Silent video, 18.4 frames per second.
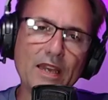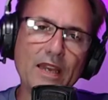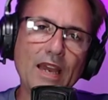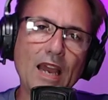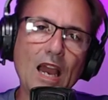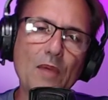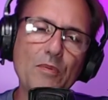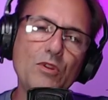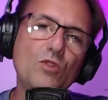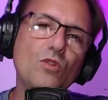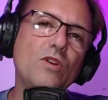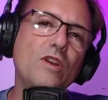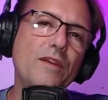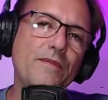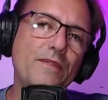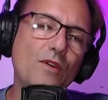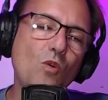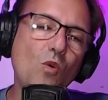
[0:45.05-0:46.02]
How we doing,
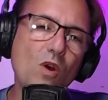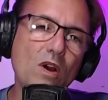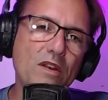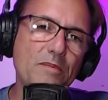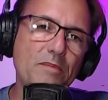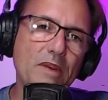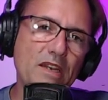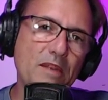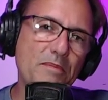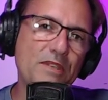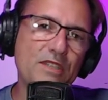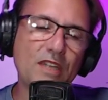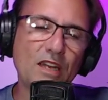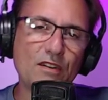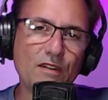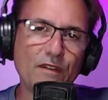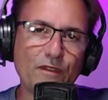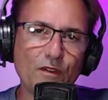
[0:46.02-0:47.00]
everyone? My name is
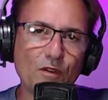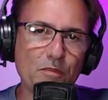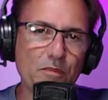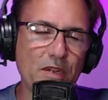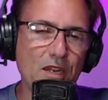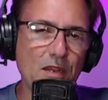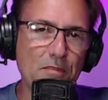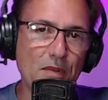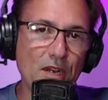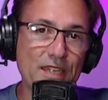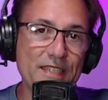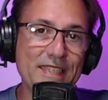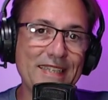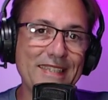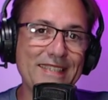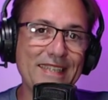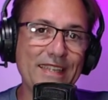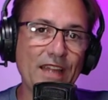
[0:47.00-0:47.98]
Dario from
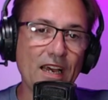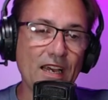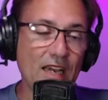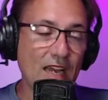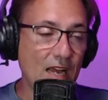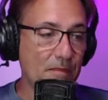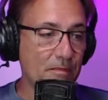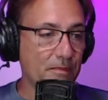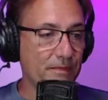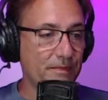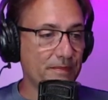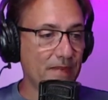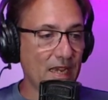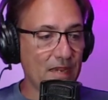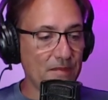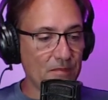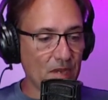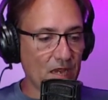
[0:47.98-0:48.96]
MediaBoxENT.com,
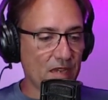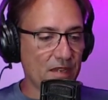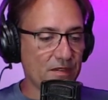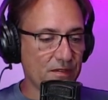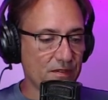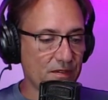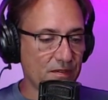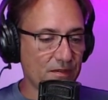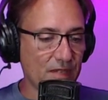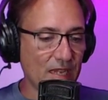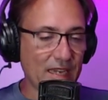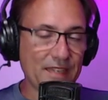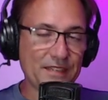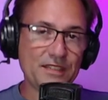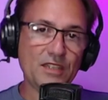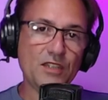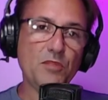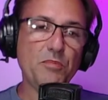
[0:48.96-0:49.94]
and yes, like I
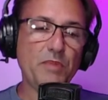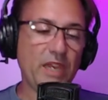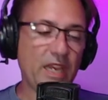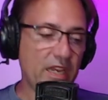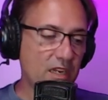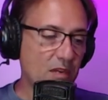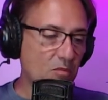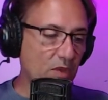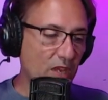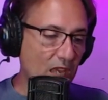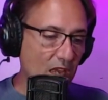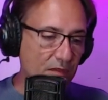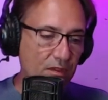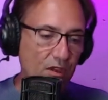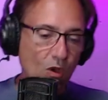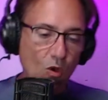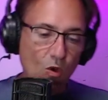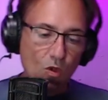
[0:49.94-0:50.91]
said in the beginning, we have the
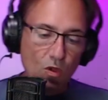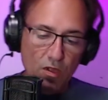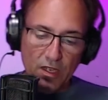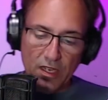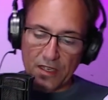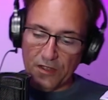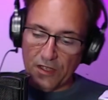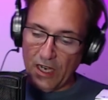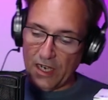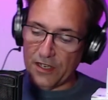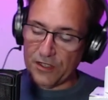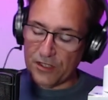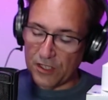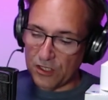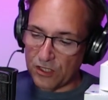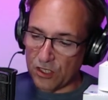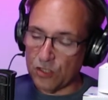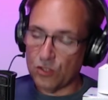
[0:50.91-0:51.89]
whole entire
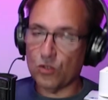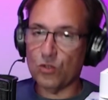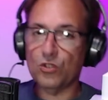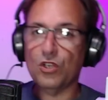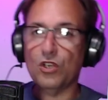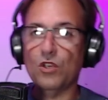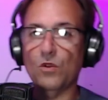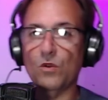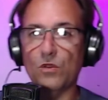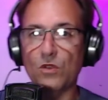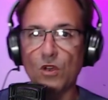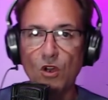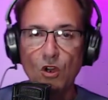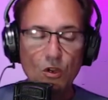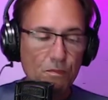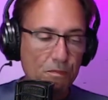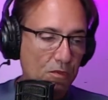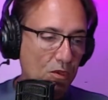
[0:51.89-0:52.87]
system to secure your
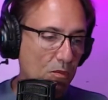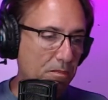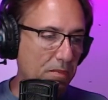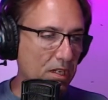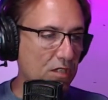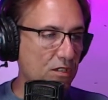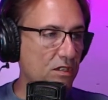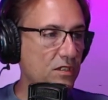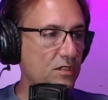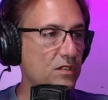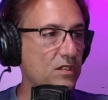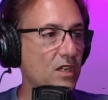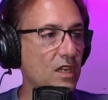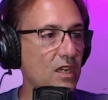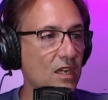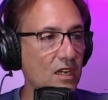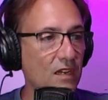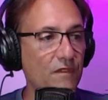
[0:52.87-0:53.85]
home, your business.
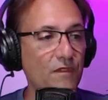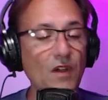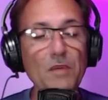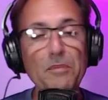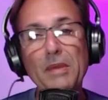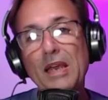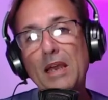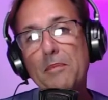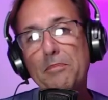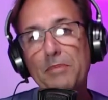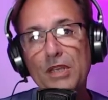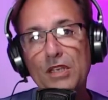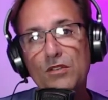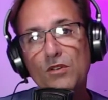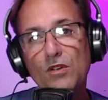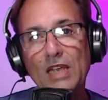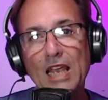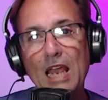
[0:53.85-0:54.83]
5
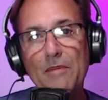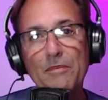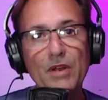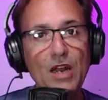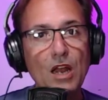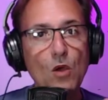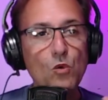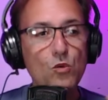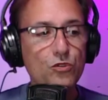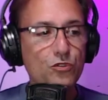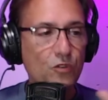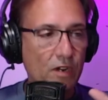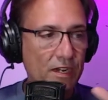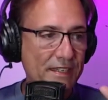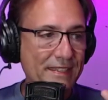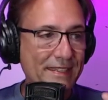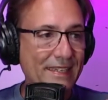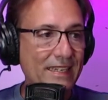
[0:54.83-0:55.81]
megapixel camera, Ultra
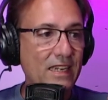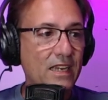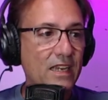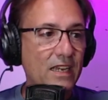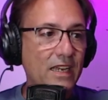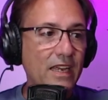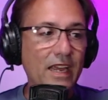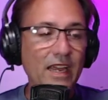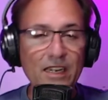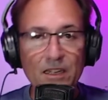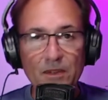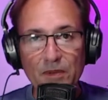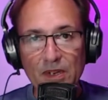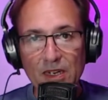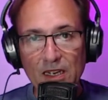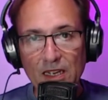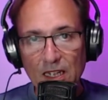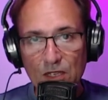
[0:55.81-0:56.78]
SD, and
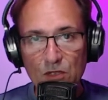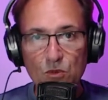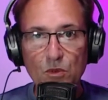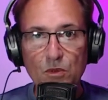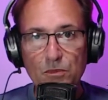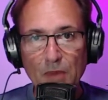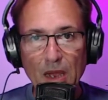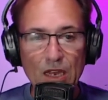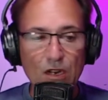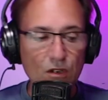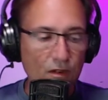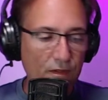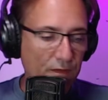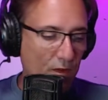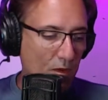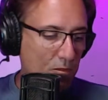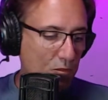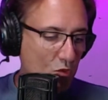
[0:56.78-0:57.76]
even comes with
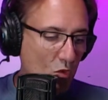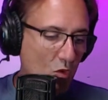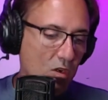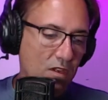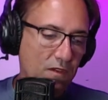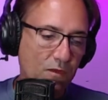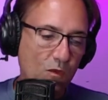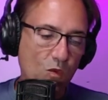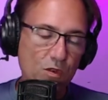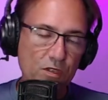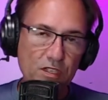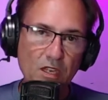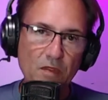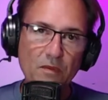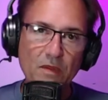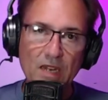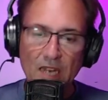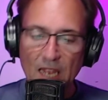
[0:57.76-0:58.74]
microphone,
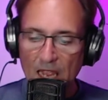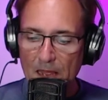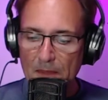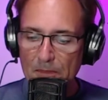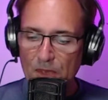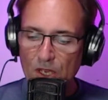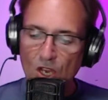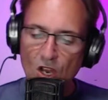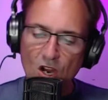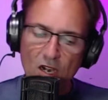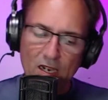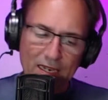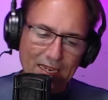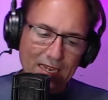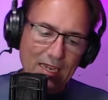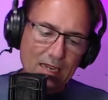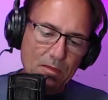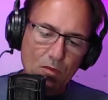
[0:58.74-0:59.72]
24/7 NVR
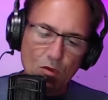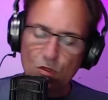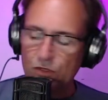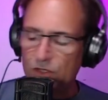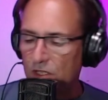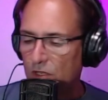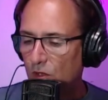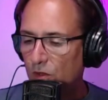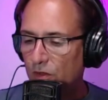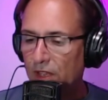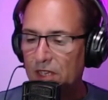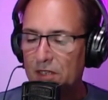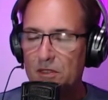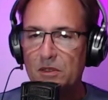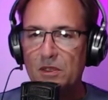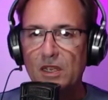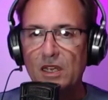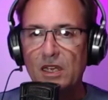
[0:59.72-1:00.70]
cables and all this.